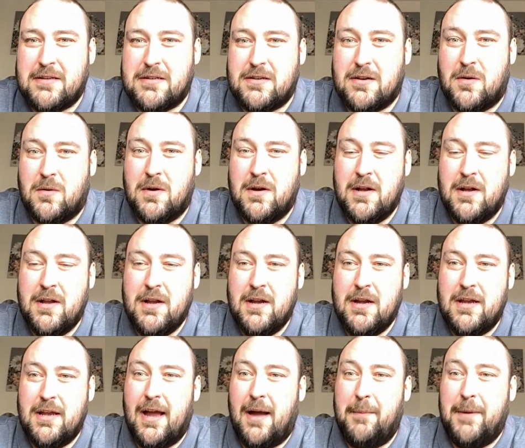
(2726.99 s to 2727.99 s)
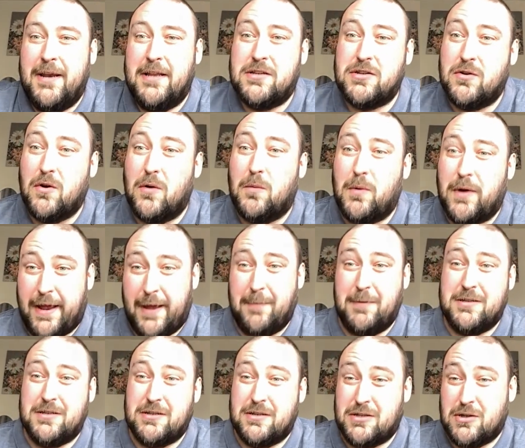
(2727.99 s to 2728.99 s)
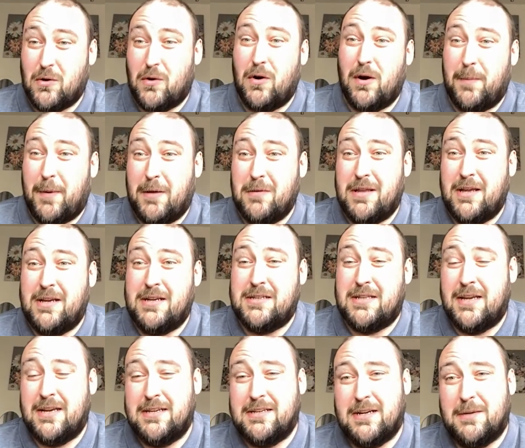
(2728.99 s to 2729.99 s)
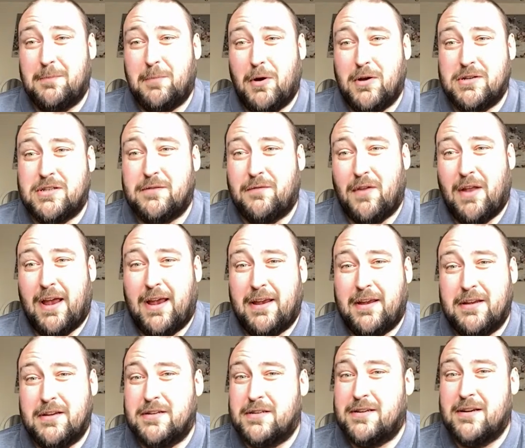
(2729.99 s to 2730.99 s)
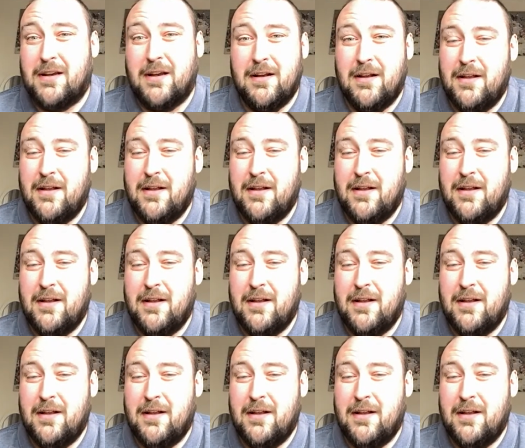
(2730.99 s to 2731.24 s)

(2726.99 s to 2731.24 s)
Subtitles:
So, yeah, I mean, it's good we're able to talk about these things in a positive light, because,